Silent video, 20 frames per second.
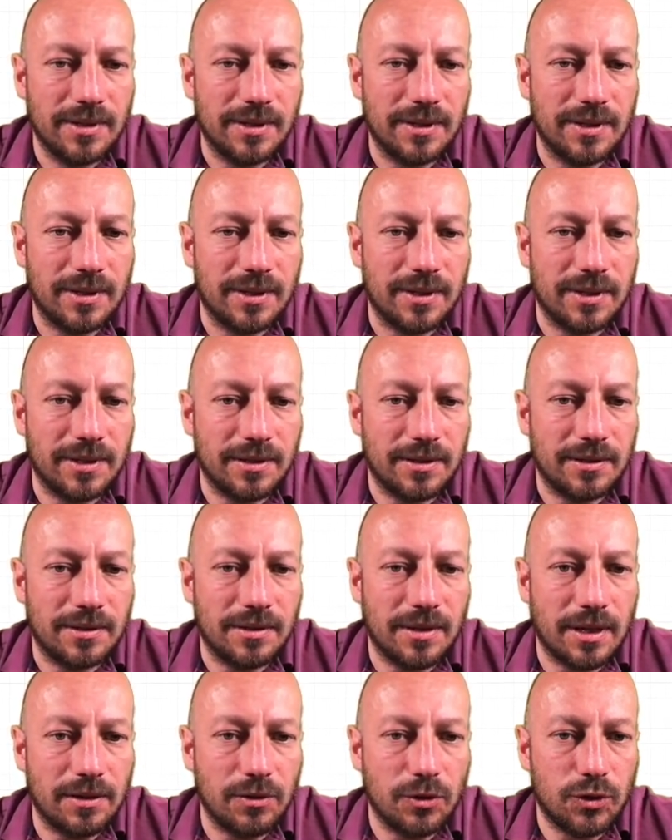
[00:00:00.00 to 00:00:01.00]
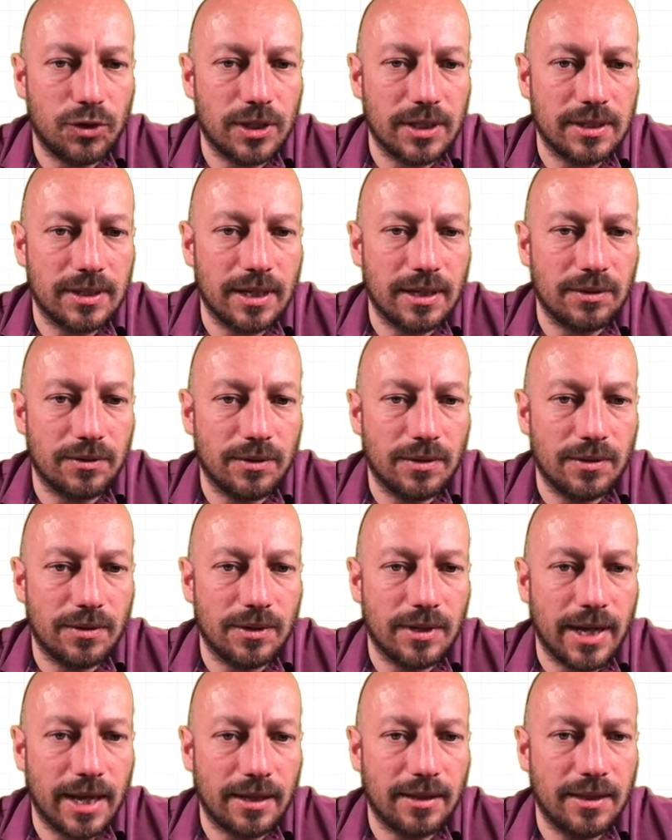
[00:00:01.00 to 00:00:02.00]
And then you just can
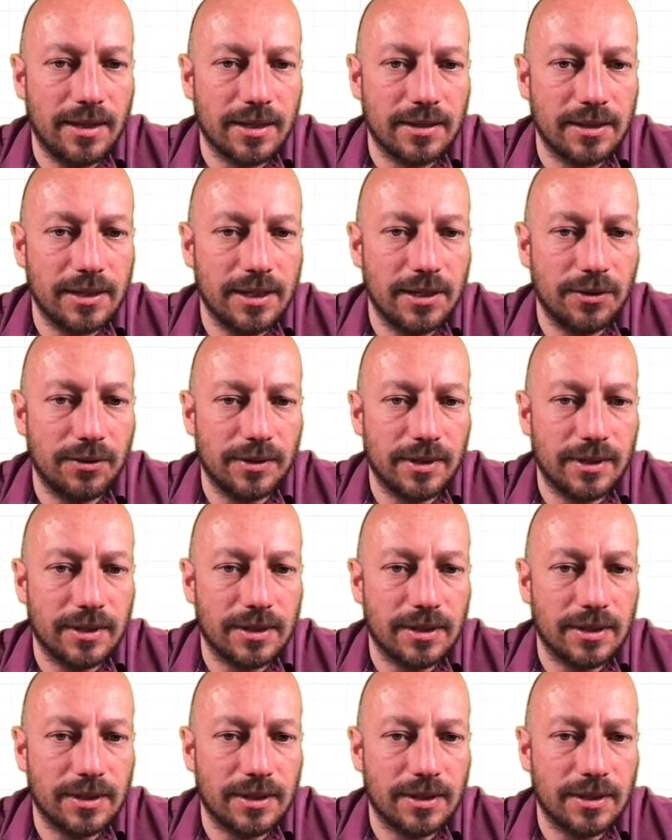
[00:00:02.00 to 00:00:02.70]
connect this here